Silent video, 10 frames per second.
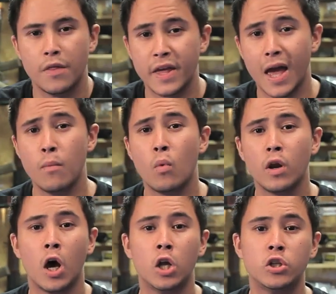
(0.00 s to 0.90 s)
The
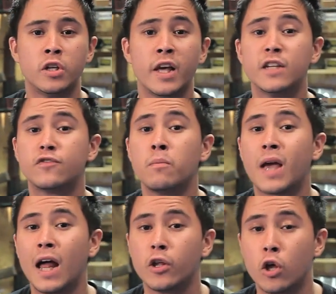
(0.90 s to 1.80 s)
M100 is from
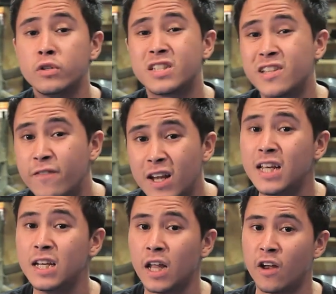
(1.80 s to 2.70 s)
Calico's
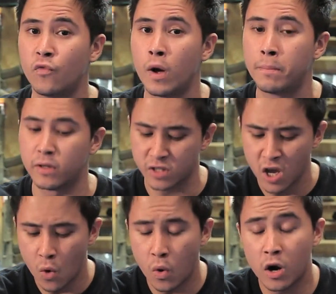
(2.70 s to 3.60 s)
civilian line of weapons,
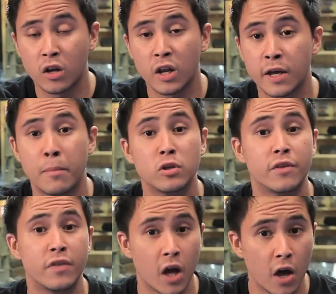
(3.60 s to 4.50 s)
where unlike most
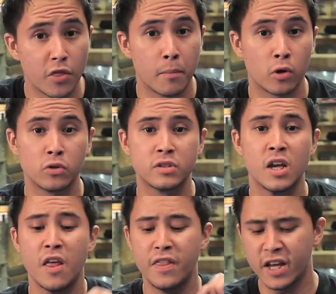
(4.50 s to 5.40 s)
of the other models,
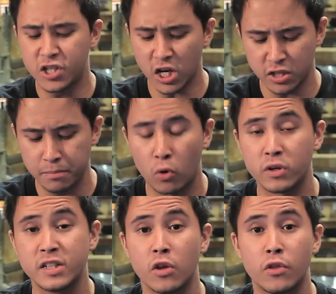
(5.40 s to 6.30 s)
the ejection
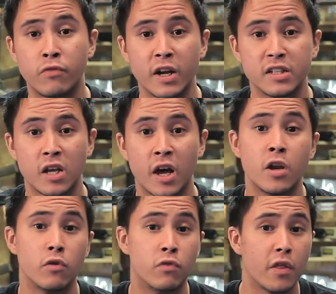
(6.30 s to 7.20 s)
port is on the right
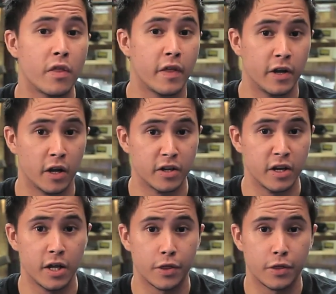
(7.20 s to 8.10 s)
side rather than underneath.